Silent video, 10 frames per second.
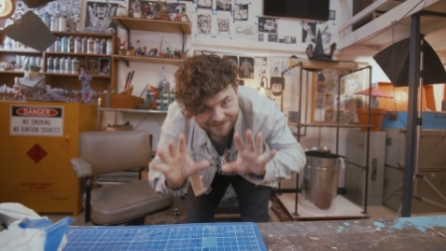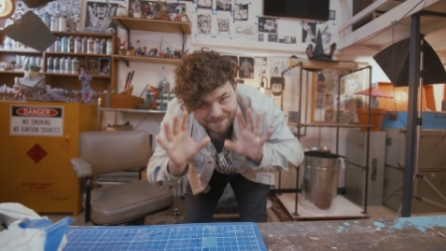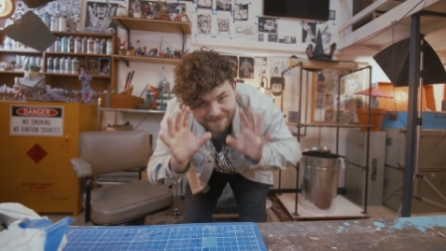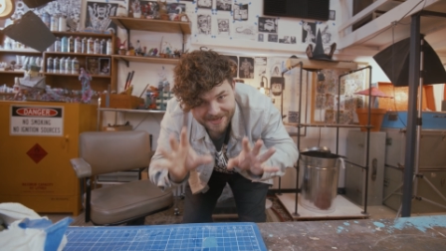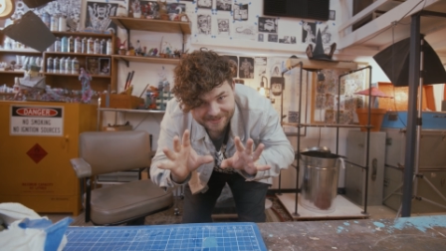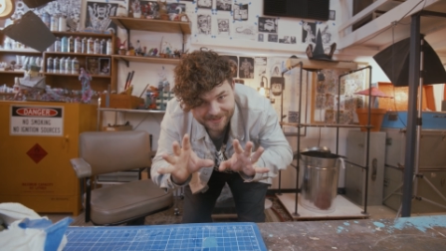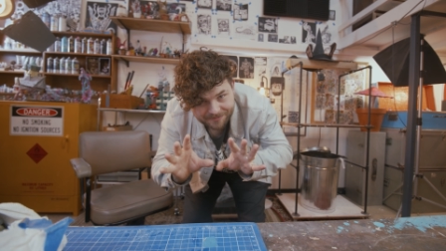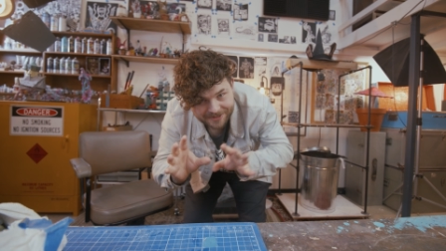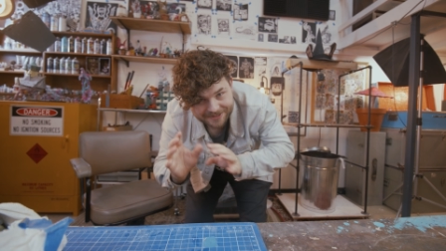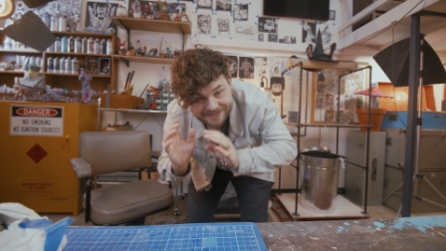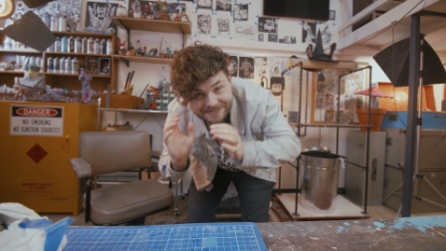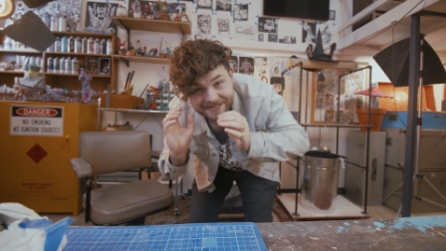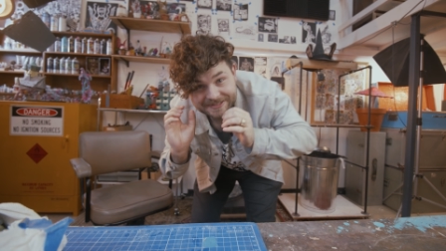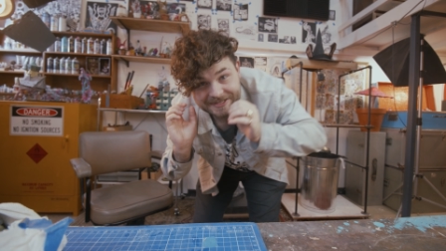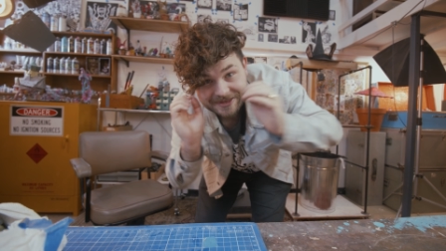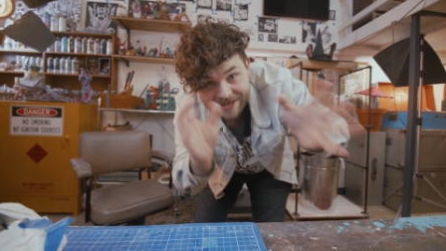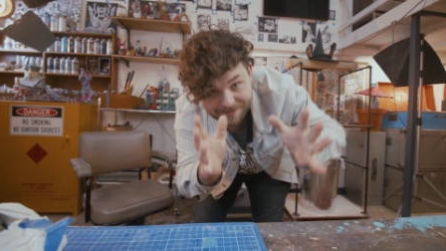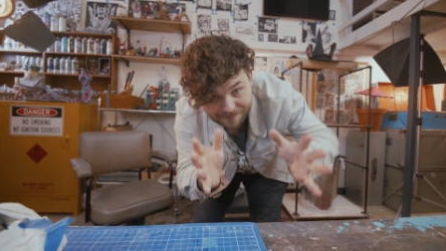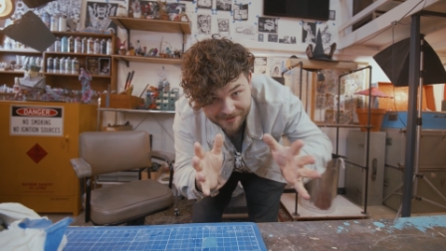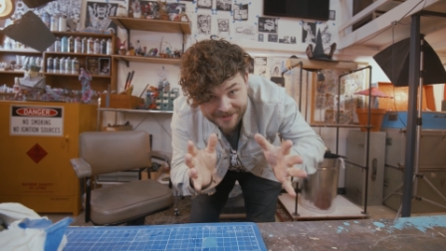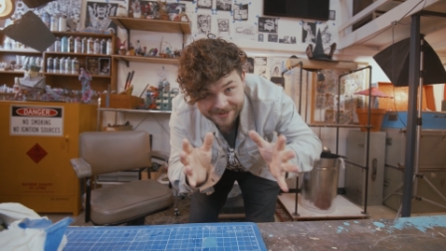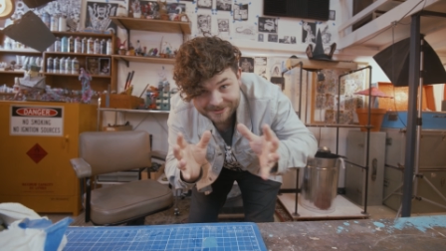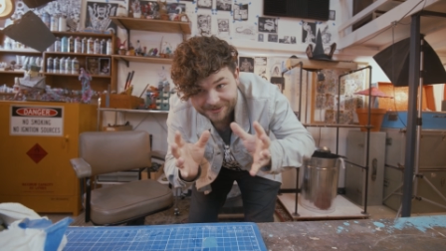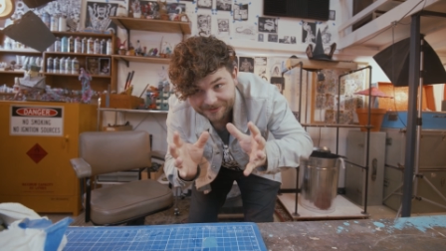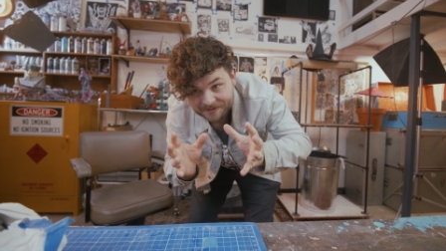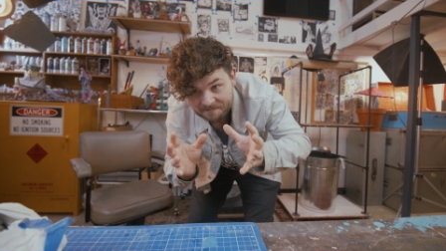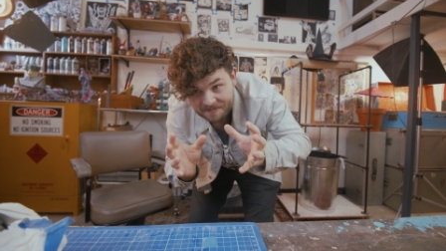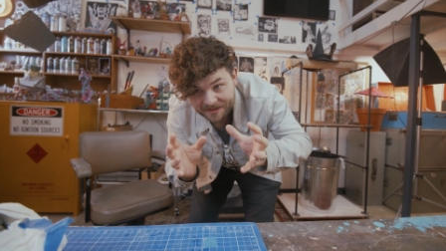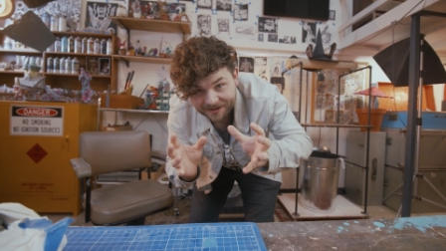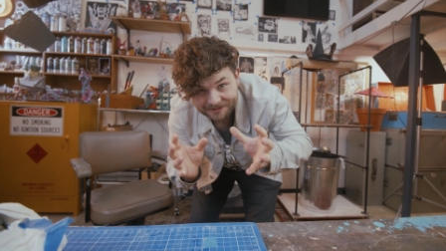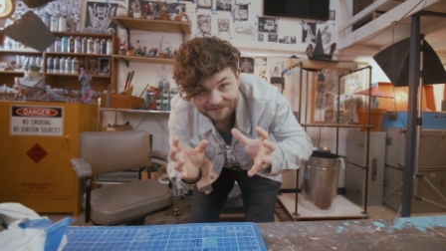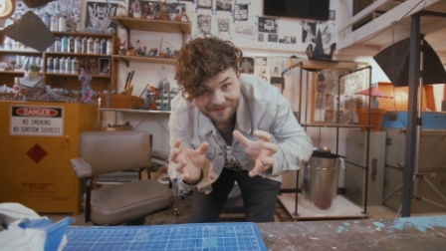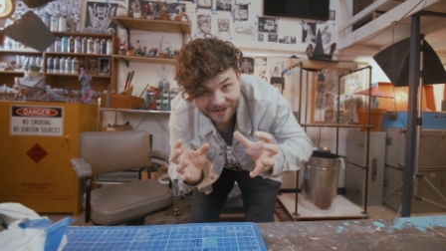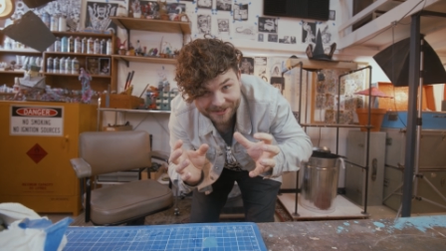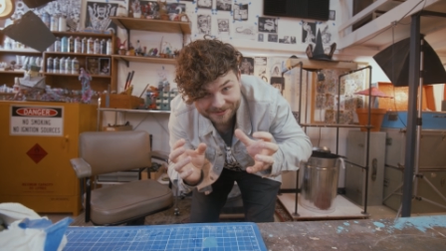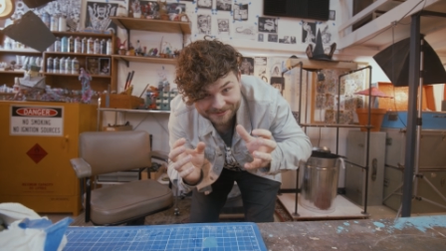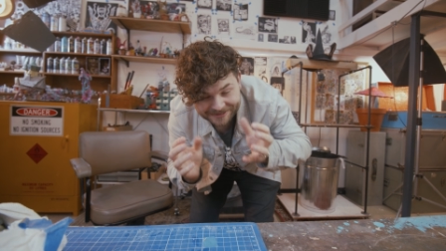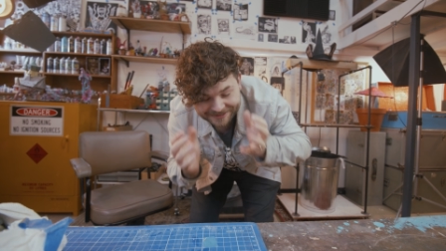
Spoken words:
to make something to send to them to unveil.